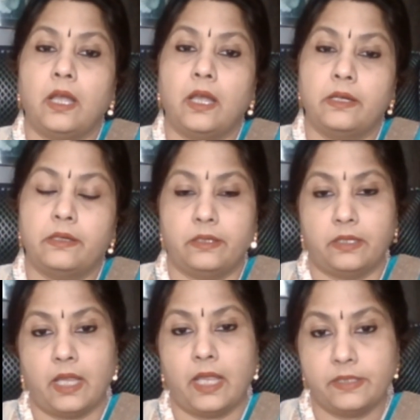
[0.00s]
Our
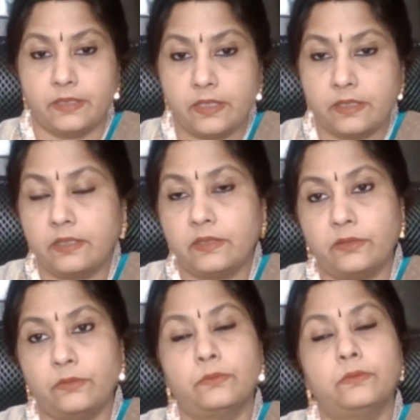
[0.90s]
ancestors
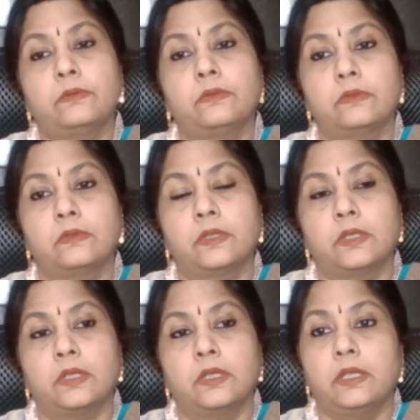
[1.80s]
too,
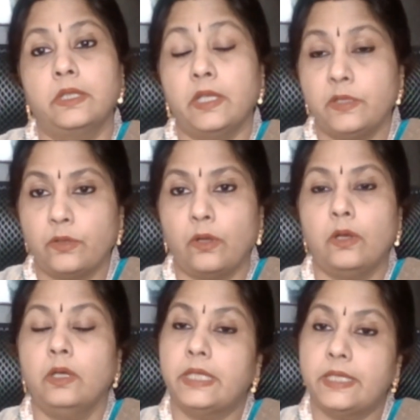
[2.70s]
they
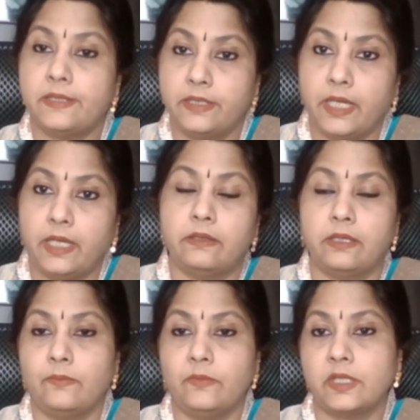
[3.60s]
saw these snake
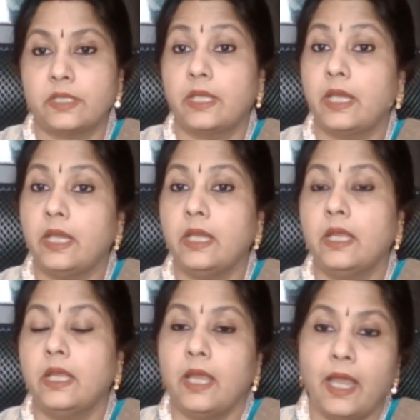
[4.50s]
dreams. They
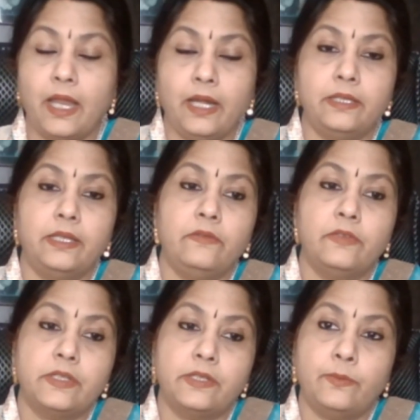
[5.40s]
had the
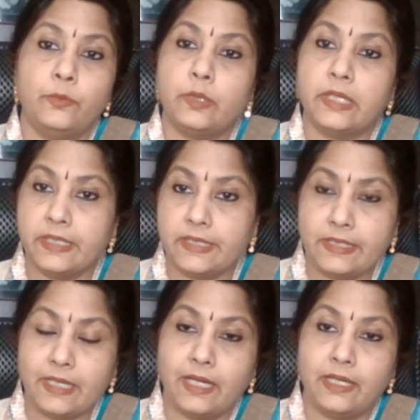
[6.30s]
wisdom to
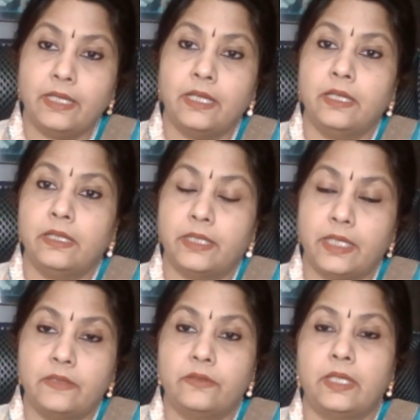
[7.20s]
understand
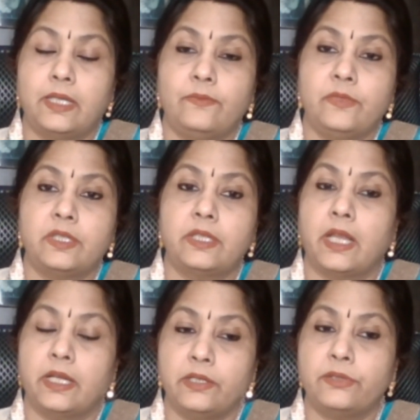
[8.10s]
these dreams. They
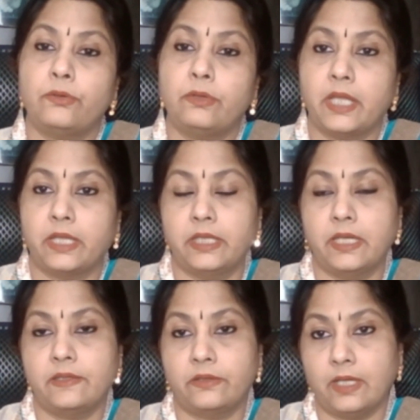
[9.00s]
understood that
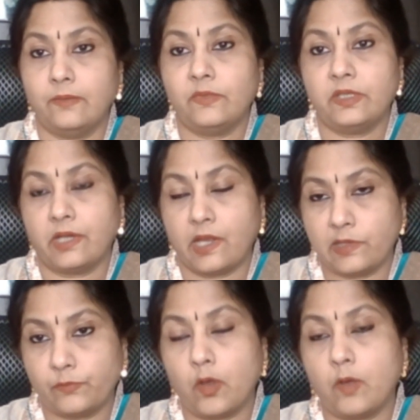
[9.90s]
these dreams
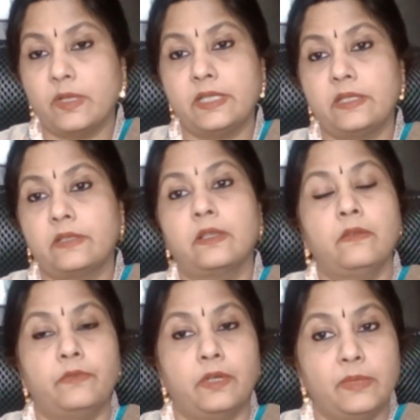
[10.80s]
transform us
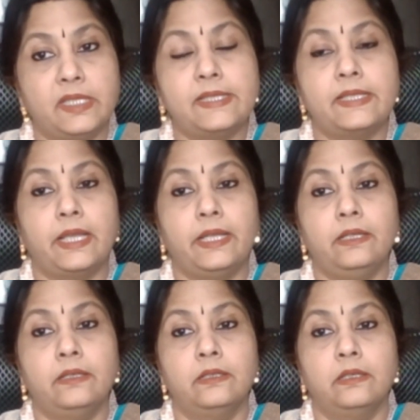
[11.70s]
from inside.
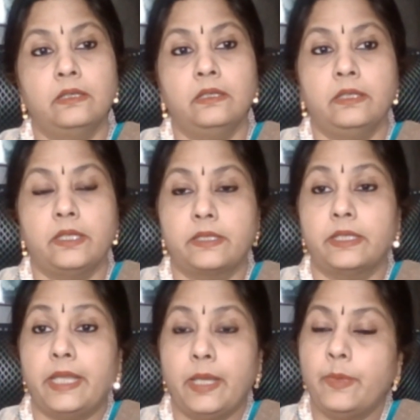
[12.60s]
There's a
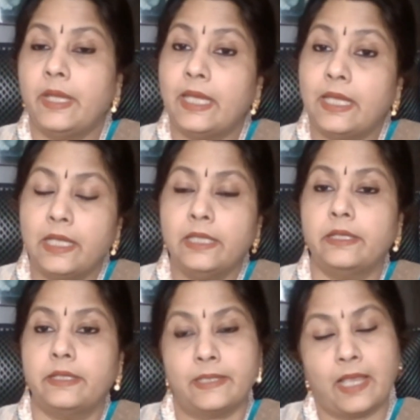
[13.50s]
deep healing that is